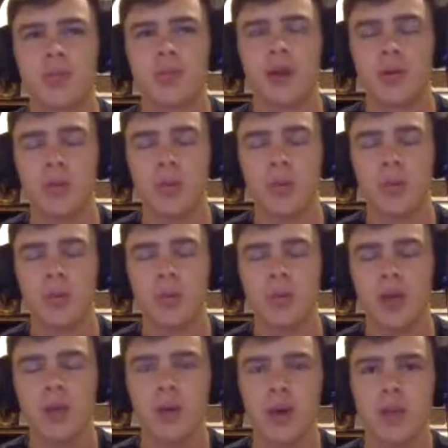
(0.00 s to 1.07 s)
becoming
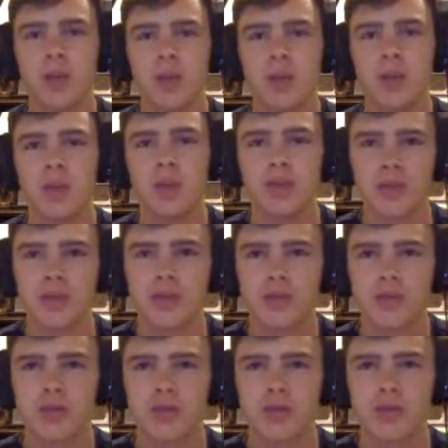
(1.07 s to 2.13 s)
way more
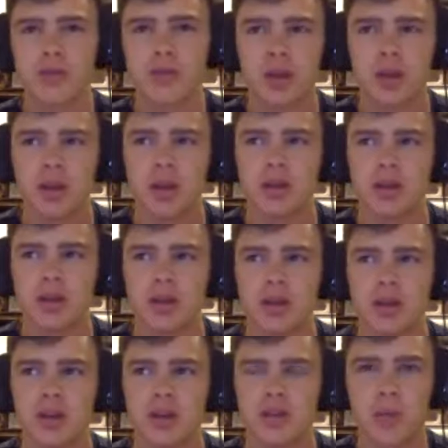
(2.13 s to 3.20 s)
fearful.
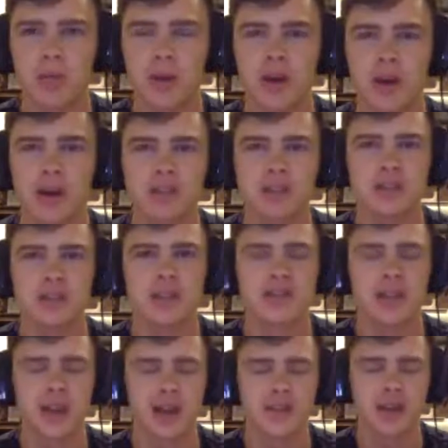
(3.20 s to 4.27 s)
She's not
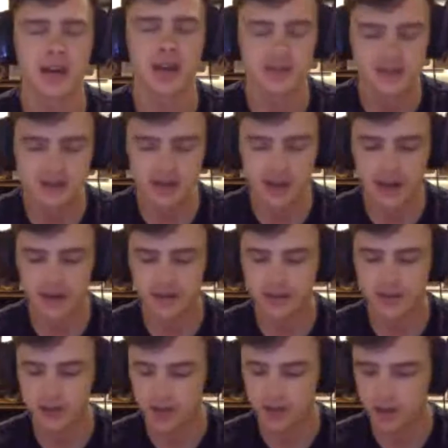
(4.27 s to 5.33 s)
prepared. She doesn't have an
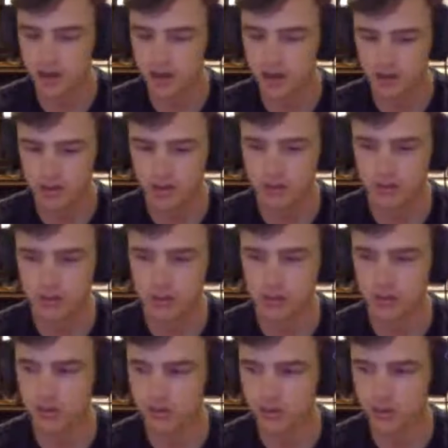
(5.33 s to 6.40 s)
ice axe.
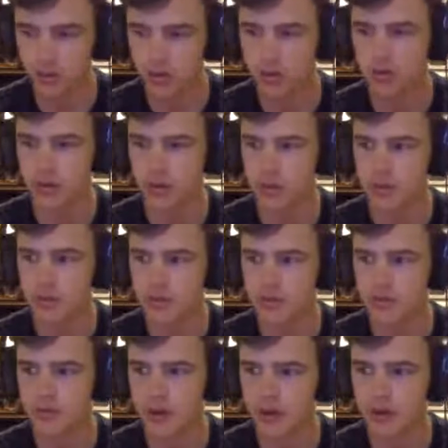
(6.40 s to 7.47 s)
So if she were to fall,
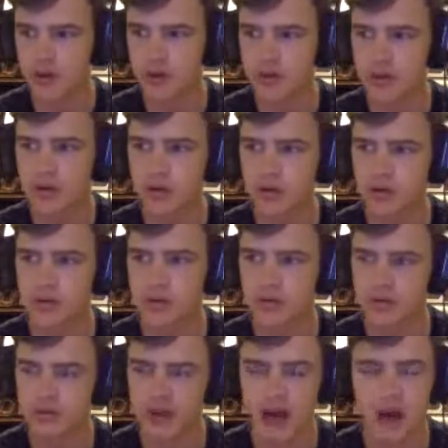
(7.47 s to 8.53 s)
it would be very
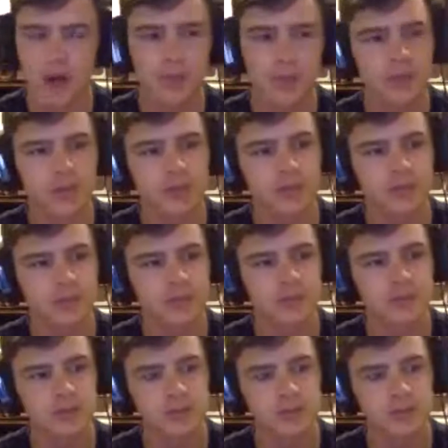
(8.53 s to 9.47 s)
difficult to stop.